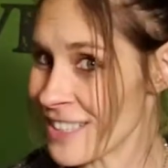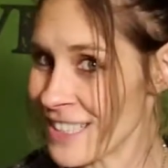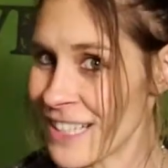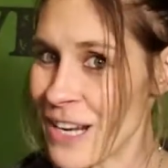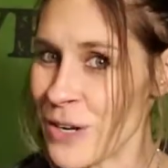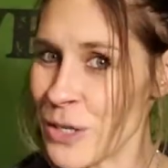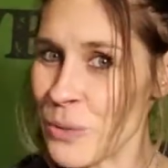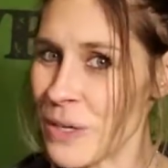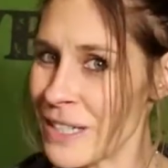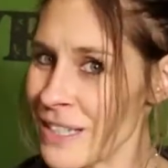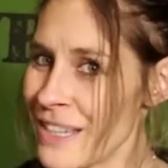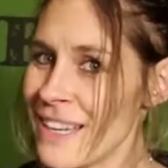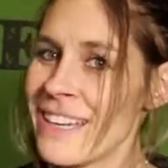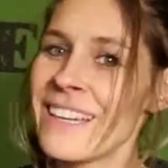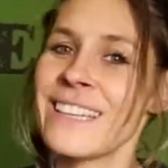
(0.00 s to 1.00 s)

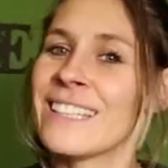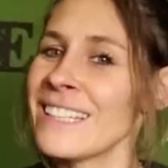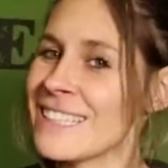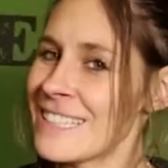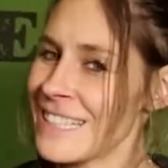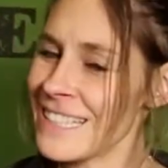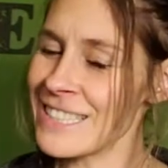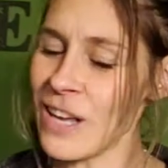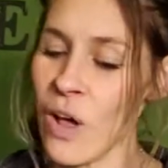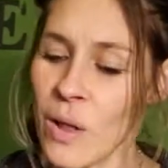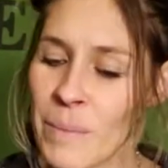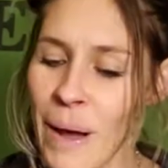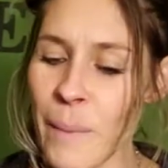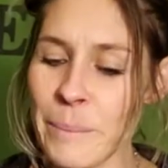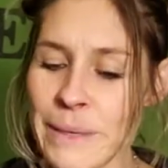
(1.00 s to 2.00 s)
It's all
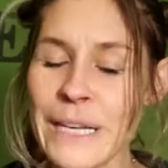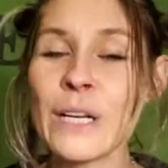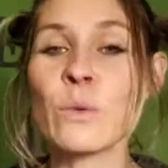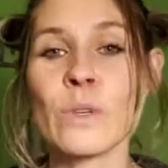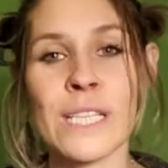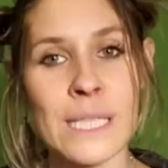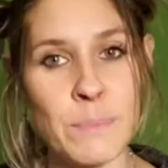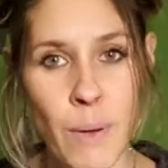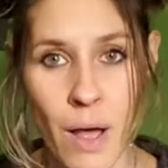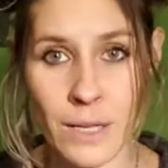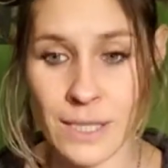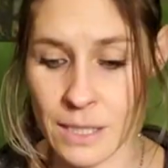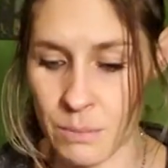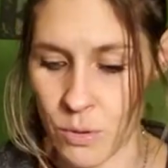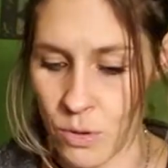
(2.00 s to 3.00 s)
about being
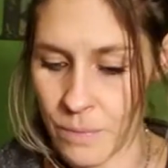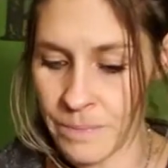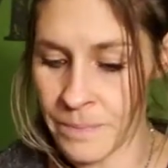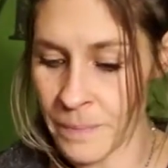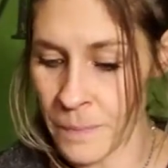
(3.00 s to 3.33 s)
responsible.